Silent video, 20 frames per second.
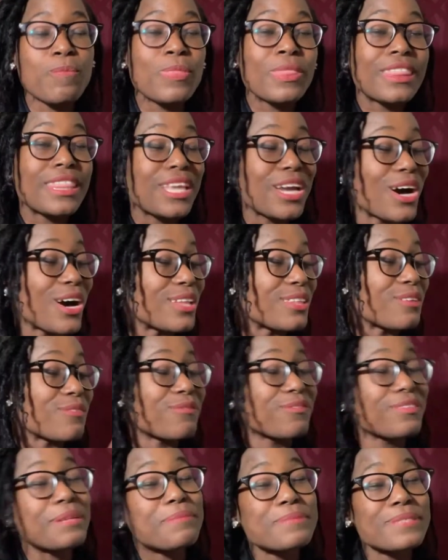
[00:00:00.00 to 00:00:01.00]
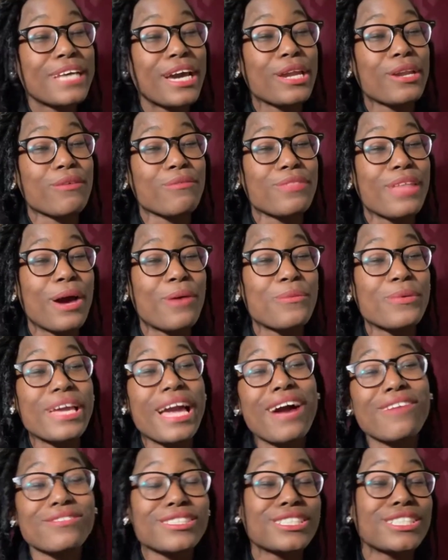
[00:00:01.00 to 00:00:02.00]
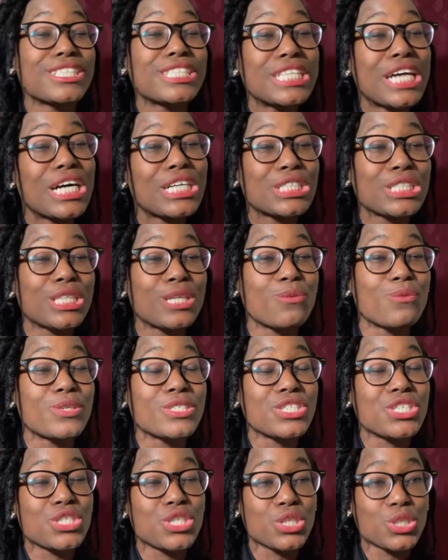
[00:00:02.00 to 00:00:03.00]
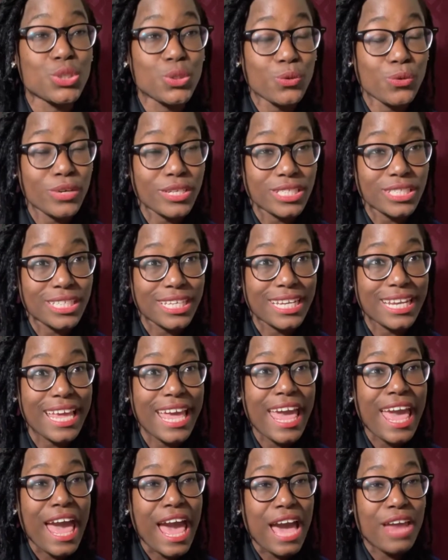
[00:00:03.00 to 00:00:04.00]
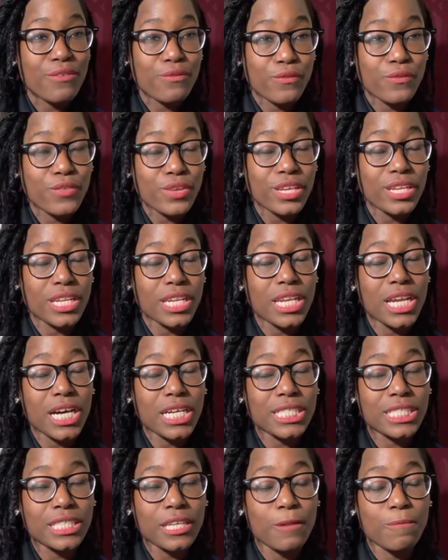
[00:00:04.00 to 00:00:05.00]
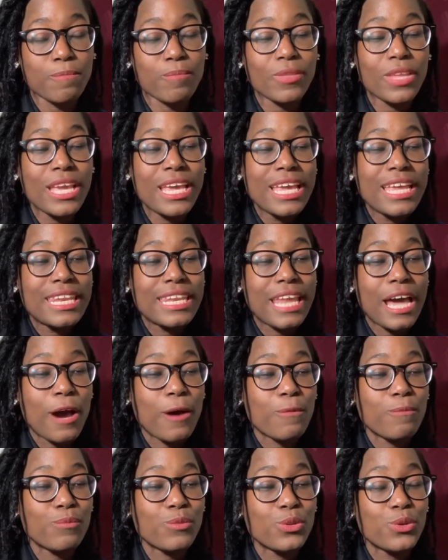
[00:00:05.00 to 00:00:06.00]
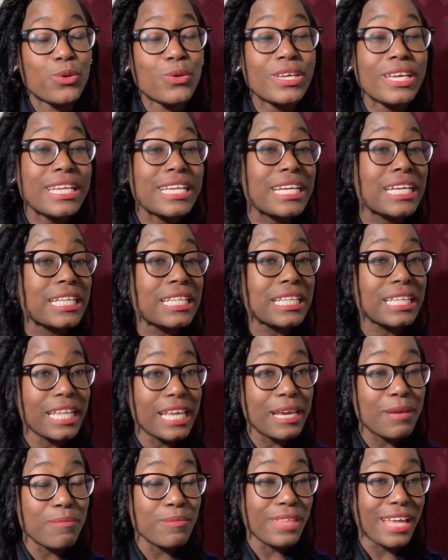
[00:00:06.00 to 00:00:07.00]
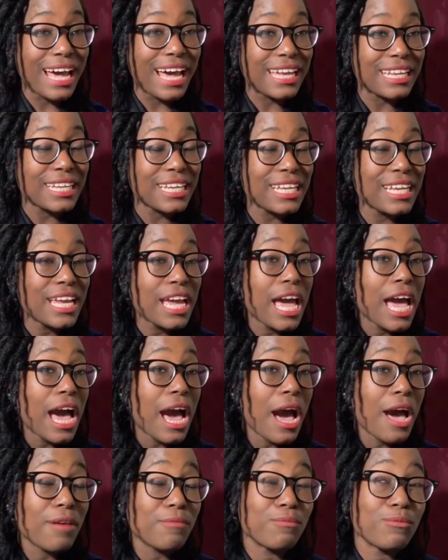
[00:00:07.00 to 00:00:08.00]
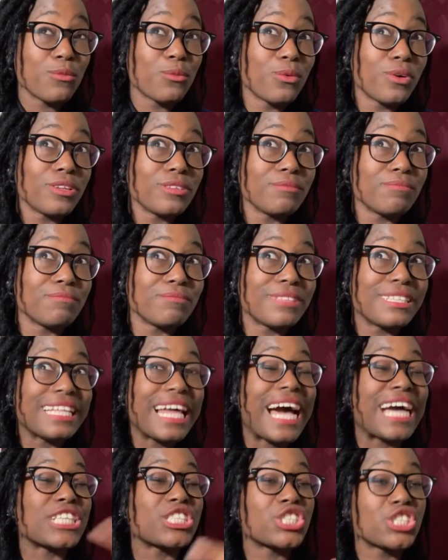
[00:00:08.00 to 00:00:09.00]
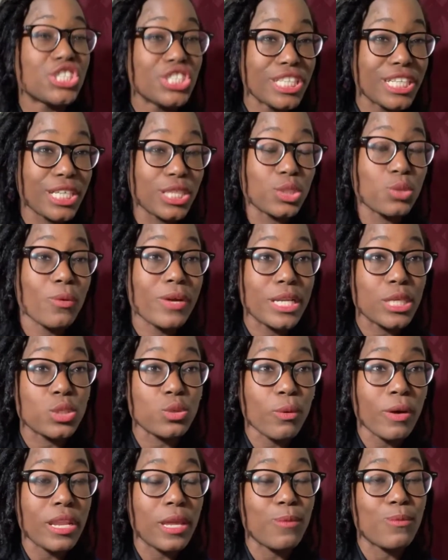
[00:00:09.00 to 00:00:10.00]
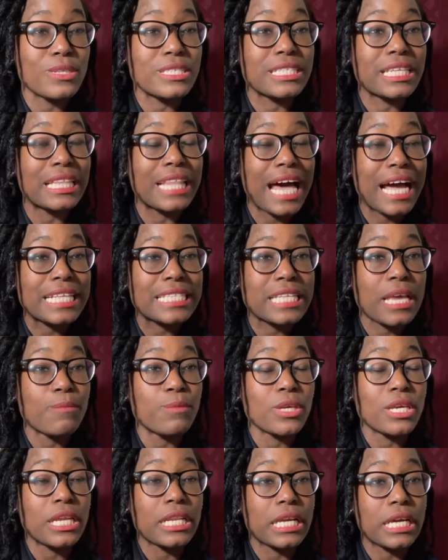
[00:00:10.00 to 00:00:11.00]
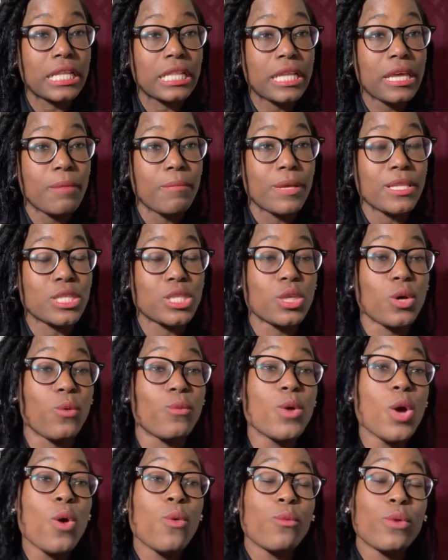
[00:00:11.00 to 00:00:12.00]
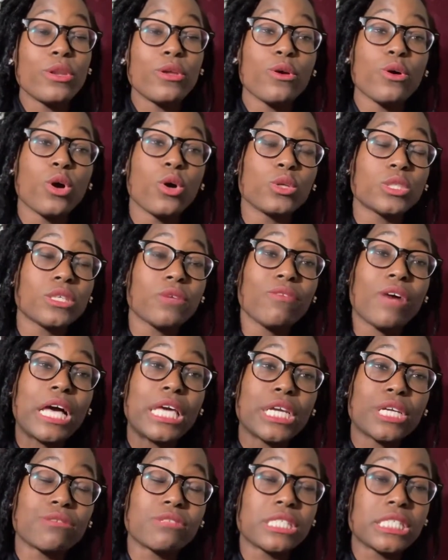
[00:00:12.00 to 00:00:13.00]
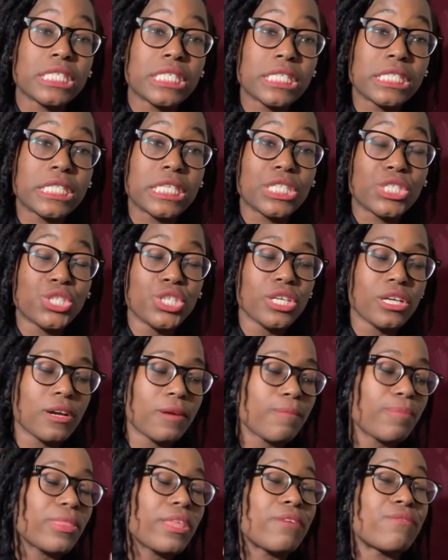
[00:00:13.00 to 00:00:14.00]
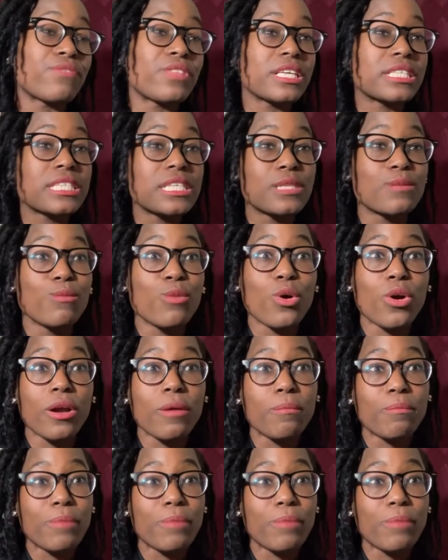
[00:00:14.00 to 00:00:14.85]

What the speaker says: On the flip side of that, we have the deduction, which is the tuition and fee deduction. Now, you can claim that. Well, last year, 2020, was the last time you can claim it. So when you go to file your return this year, if this is more